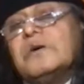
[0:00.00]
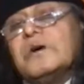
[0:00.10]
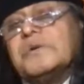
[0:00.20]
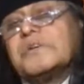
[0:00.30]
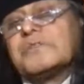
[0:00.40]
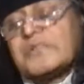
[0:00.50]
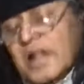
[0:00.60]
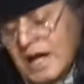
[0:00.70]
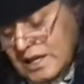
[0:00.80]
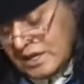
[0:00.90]
of a
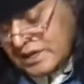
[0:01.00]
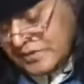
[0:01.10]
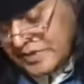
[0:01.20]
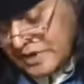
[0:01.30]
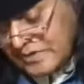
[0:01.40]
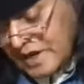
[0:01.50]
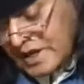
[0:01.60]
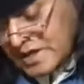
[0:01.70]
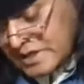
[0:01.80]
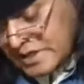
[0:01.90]
slightly different
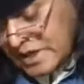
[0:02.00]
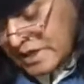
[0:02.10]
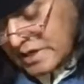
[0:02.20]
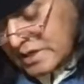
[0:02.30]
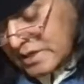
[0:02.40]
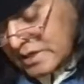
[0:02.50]
variety than